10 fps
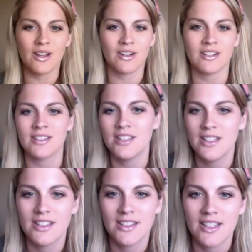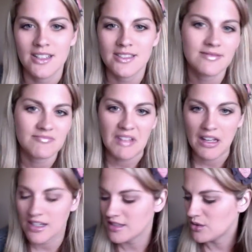or
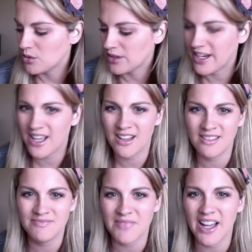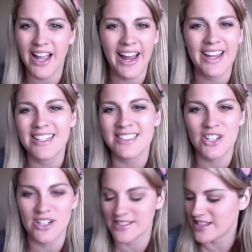Auel. It's
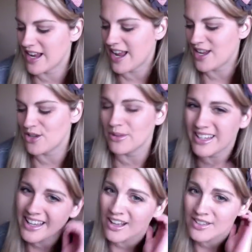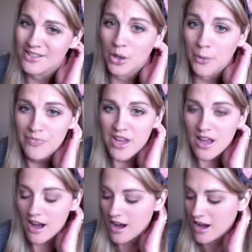hard to say. Auel. So
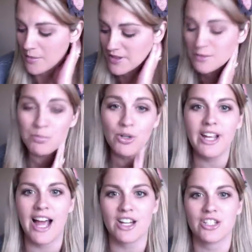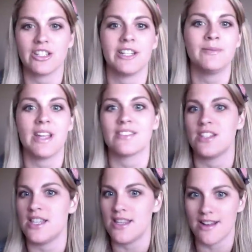this book actually is
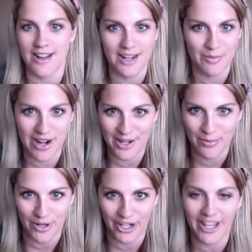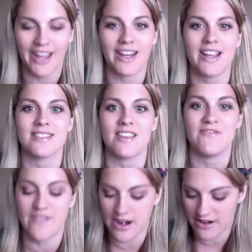not a brand new book. It is
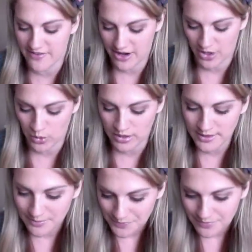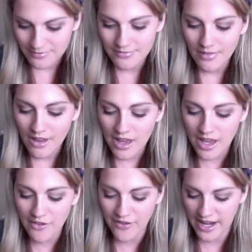very, very old.
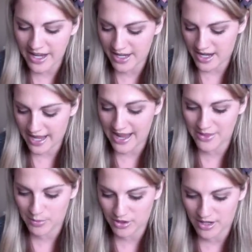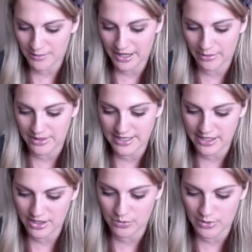If I had the book on me, I would
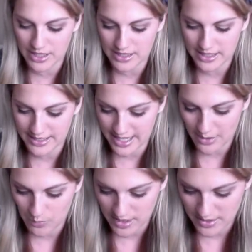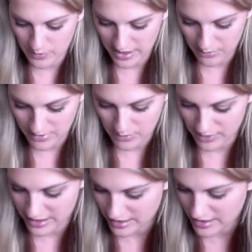tell you what the date was when it was
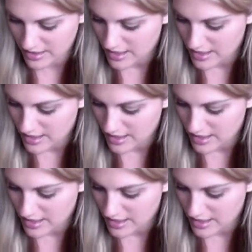written.